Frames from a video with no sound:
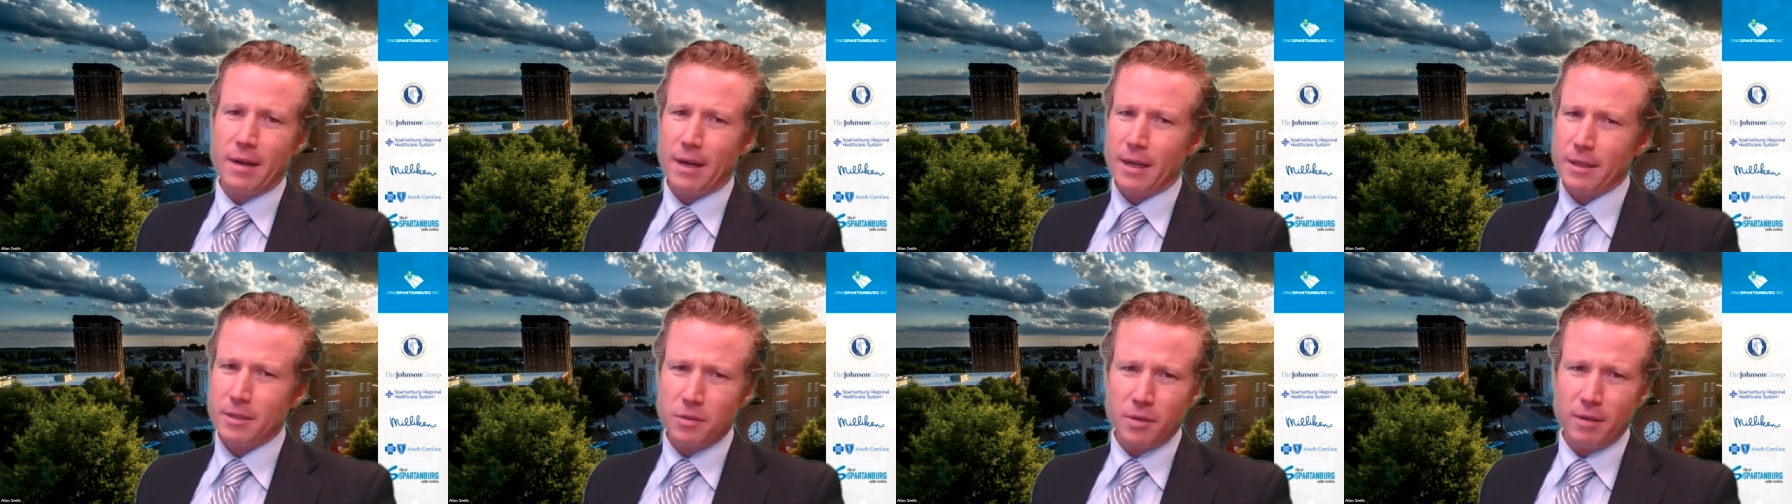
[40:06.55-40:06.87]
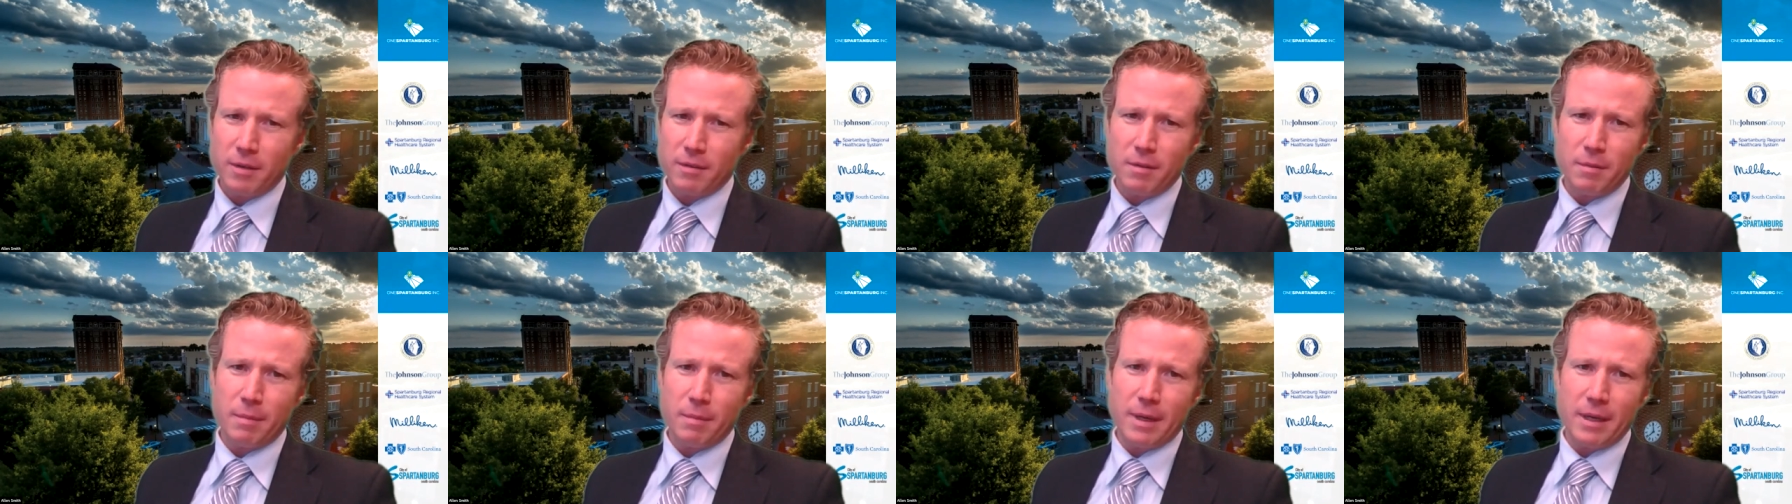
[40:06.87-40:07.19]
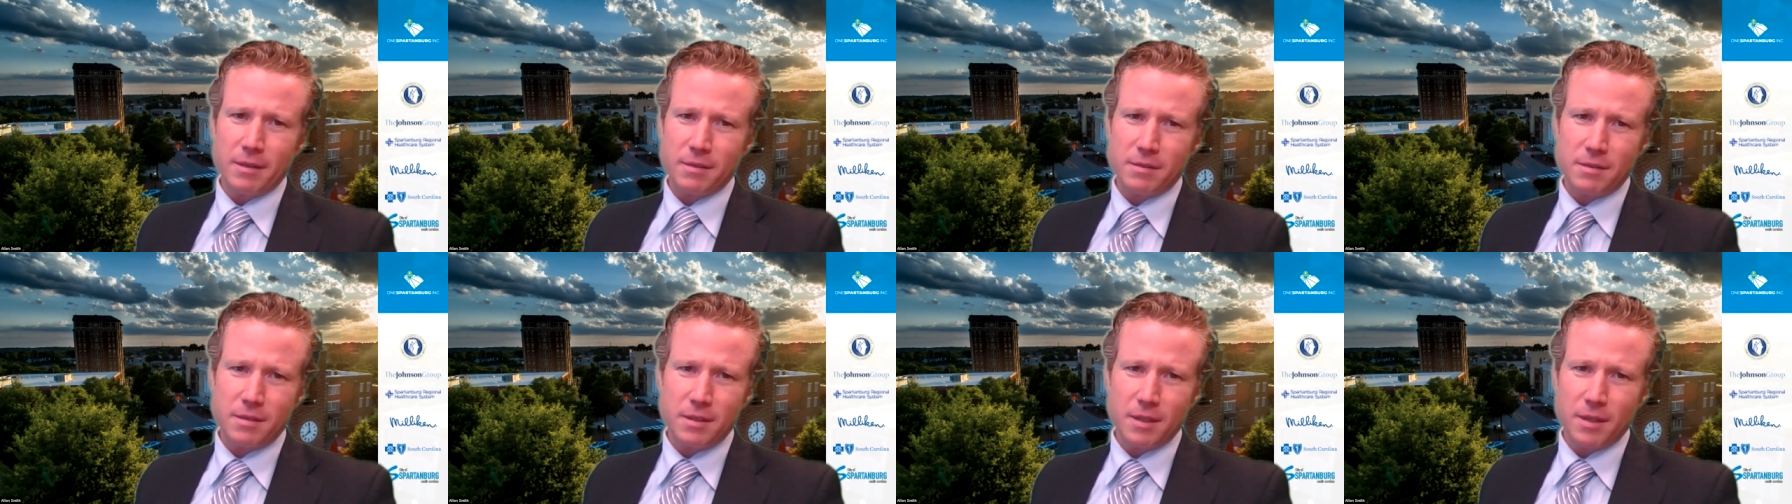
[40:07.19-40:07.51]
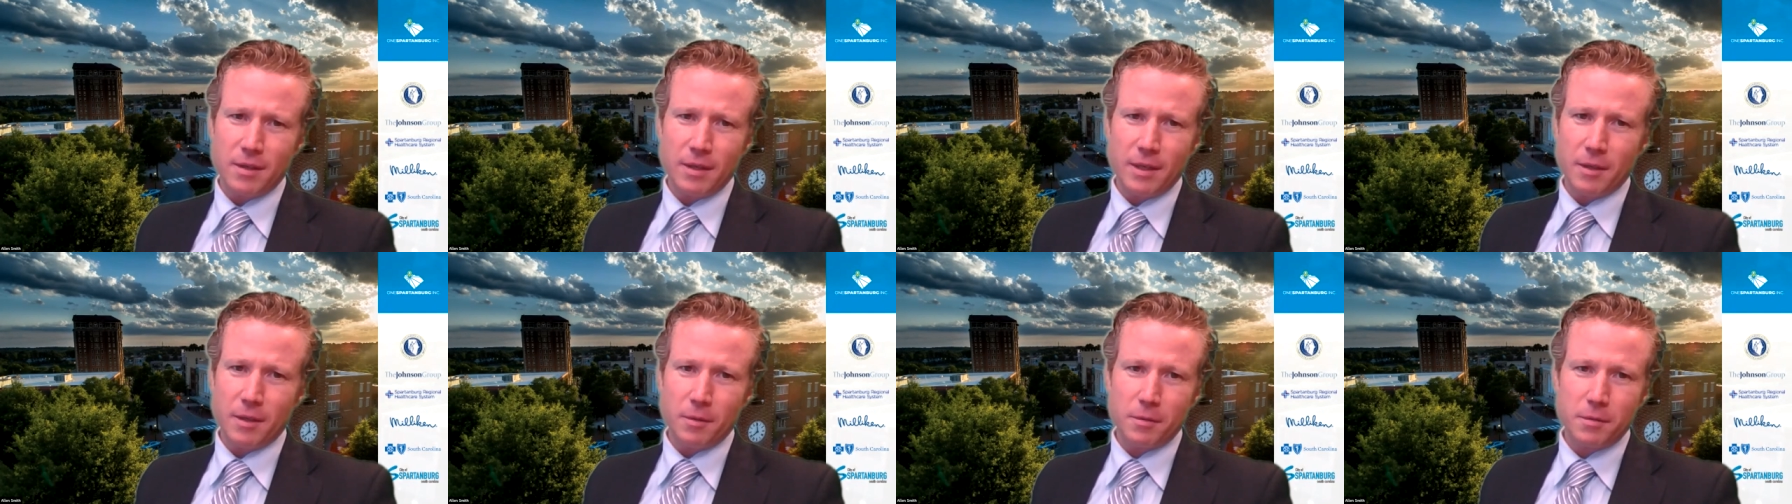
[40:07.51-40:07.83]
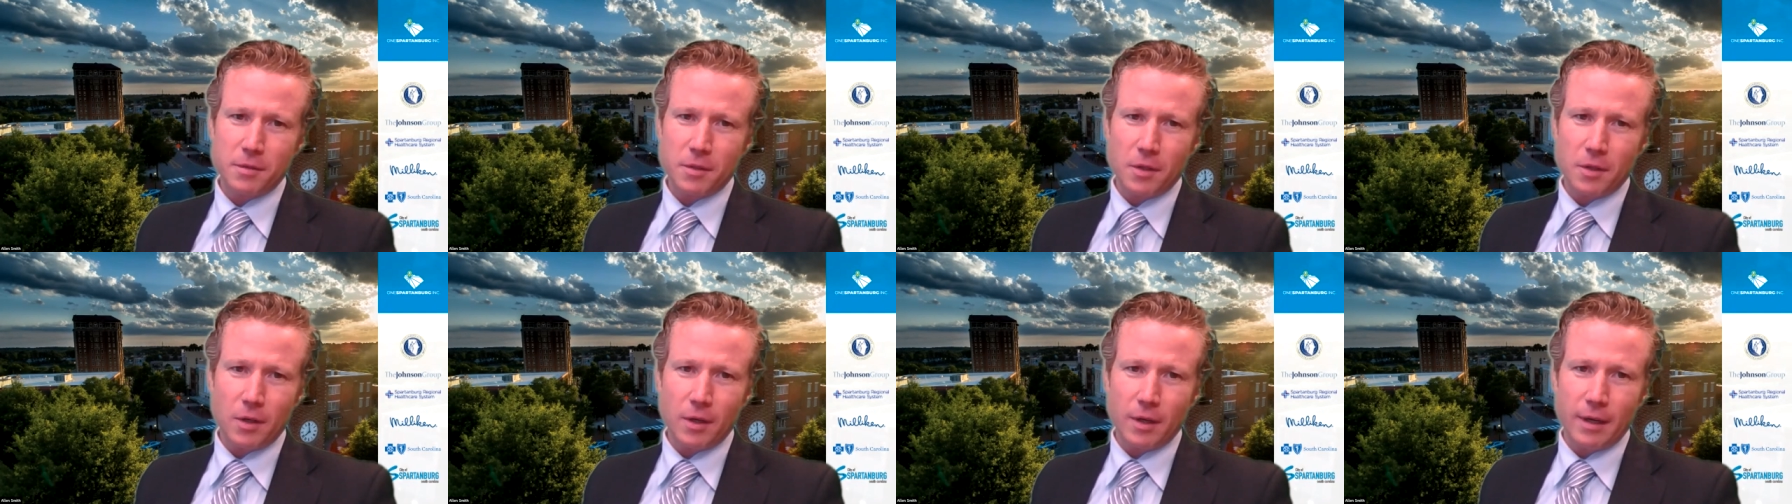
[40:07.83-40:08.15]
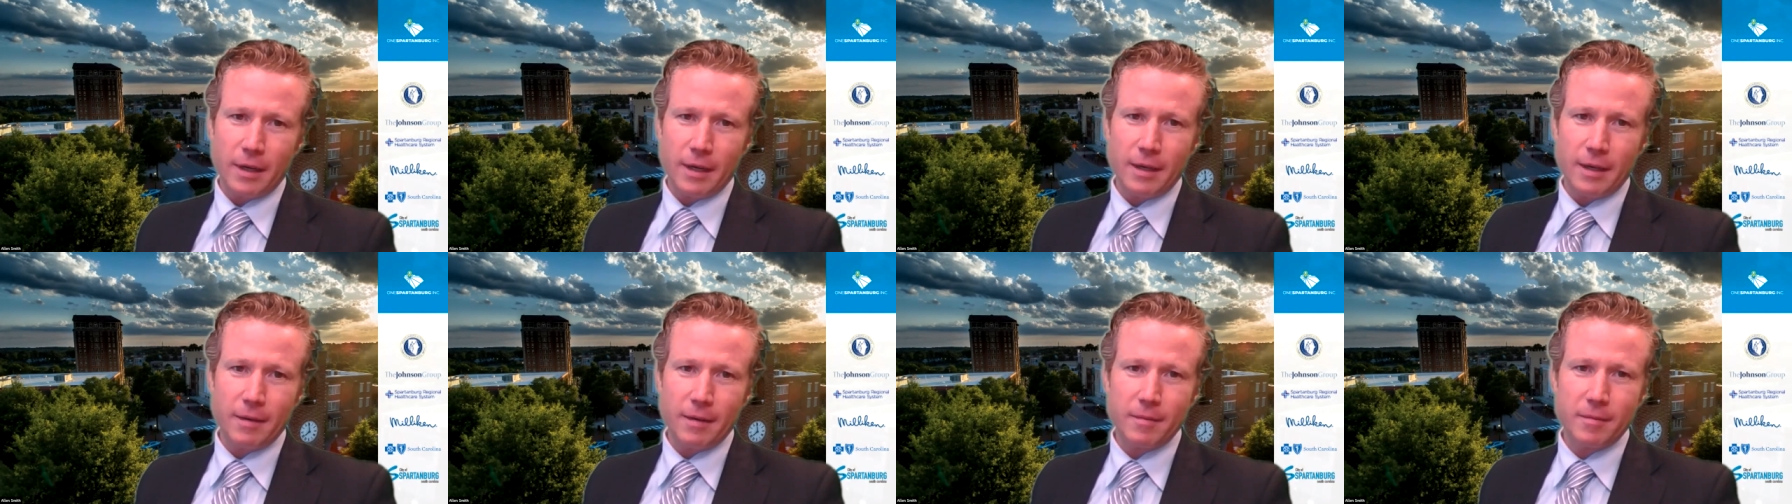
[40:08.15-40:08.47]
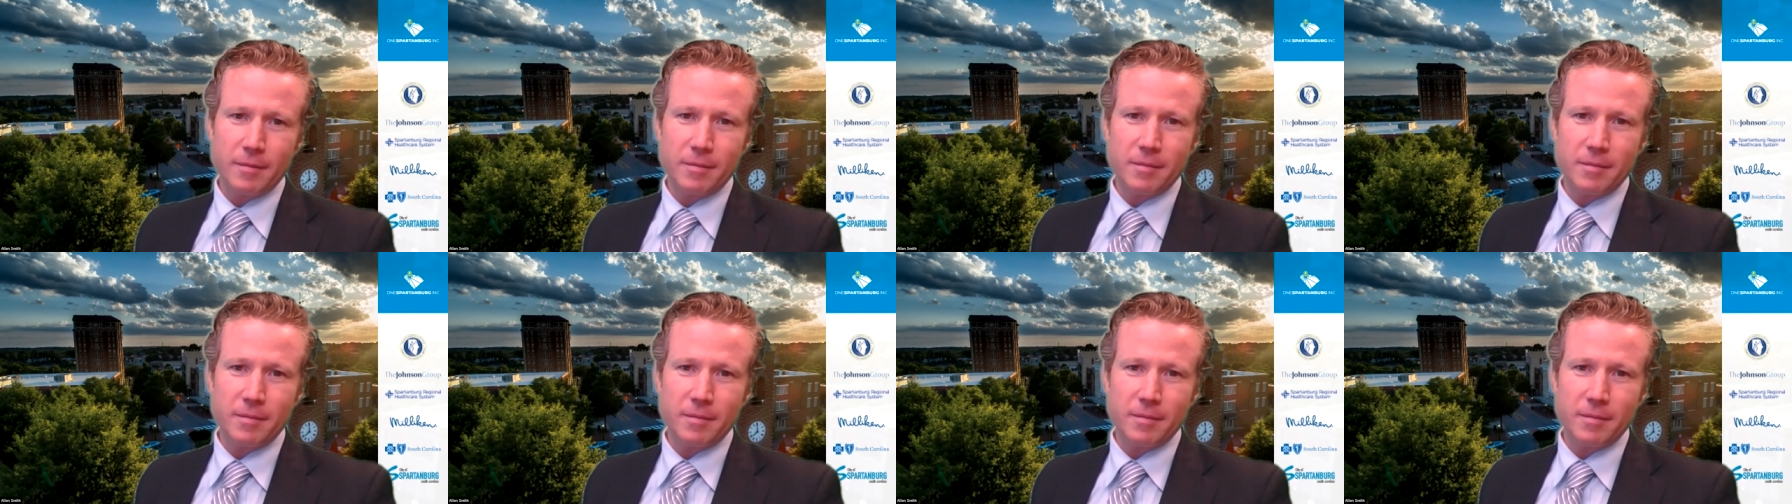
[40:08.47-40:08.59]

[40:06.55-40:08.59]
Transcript: I dreamed about cereal. Sorry."